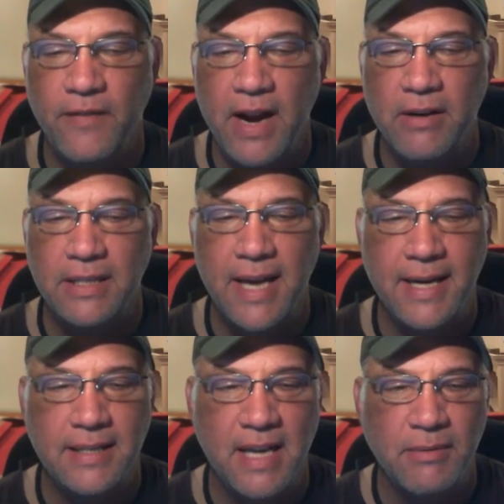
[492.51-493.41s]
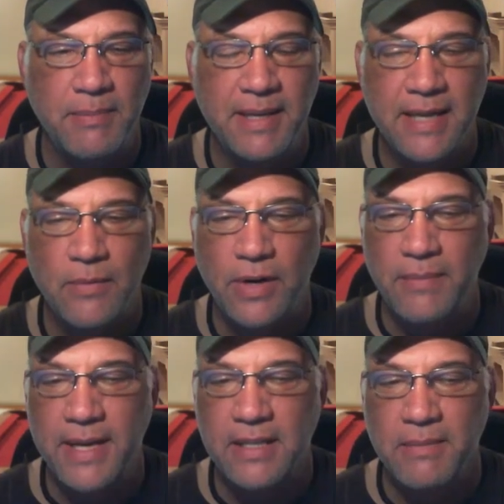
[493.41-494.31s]
Varitek is able to pick that one
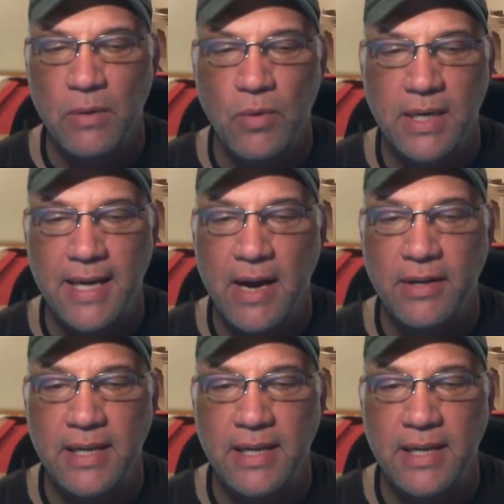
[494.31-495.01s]
up. That's going to be one down,